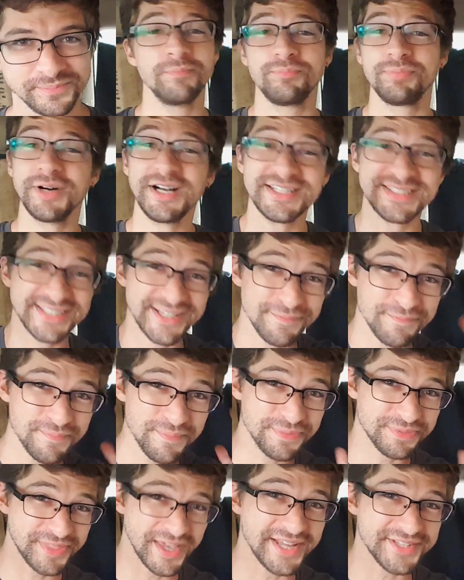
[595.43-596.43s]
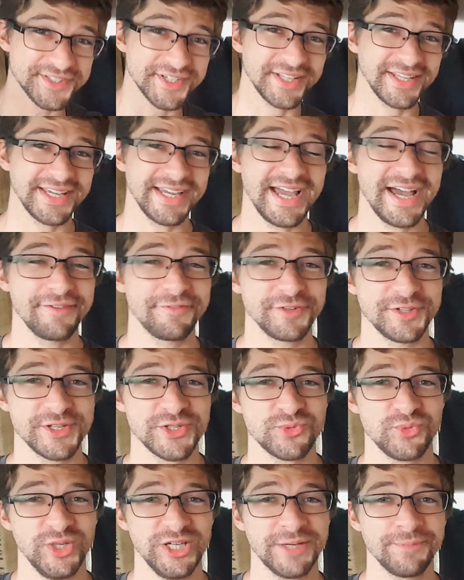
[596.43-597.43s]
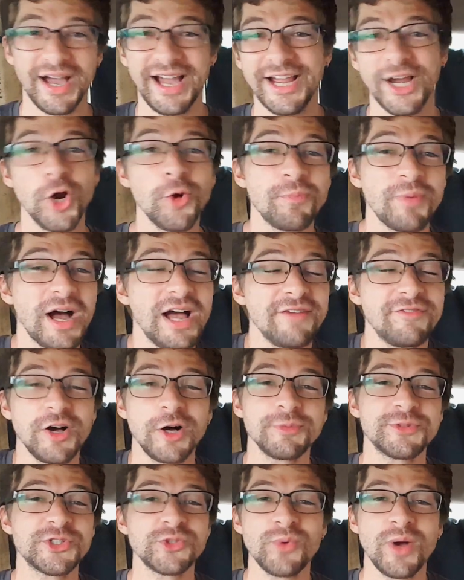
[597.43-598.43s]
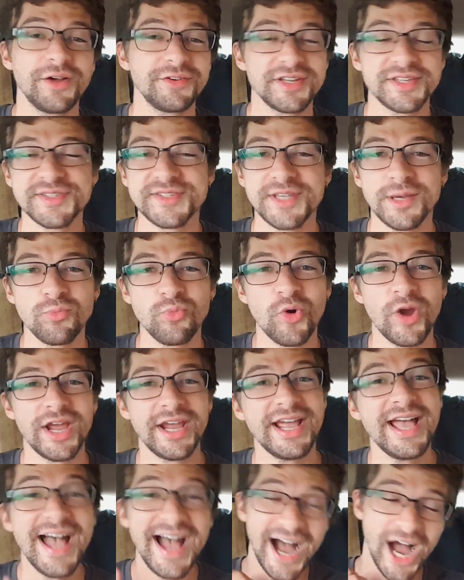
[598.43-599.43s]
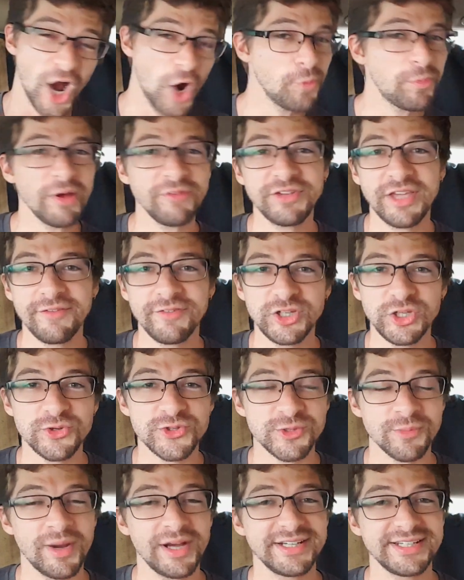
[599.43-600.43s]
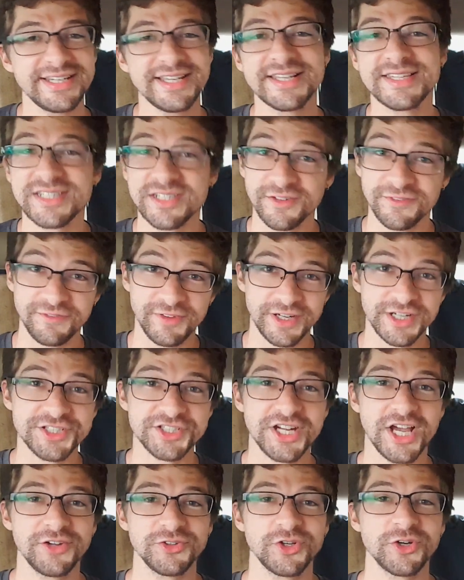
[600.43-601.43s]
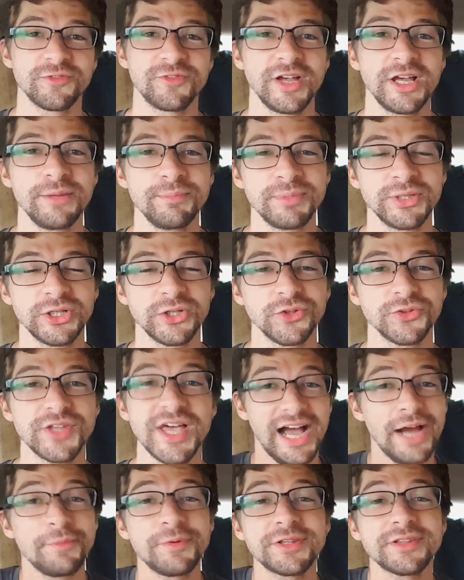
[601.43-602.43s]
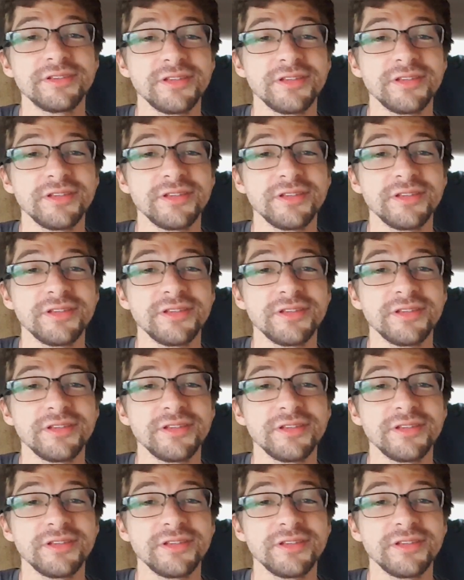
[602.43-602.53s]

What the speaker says: But that's all I have for this week. I hope I've helped you out in some way. I hope I've given you some ideas to finish out your van build. I would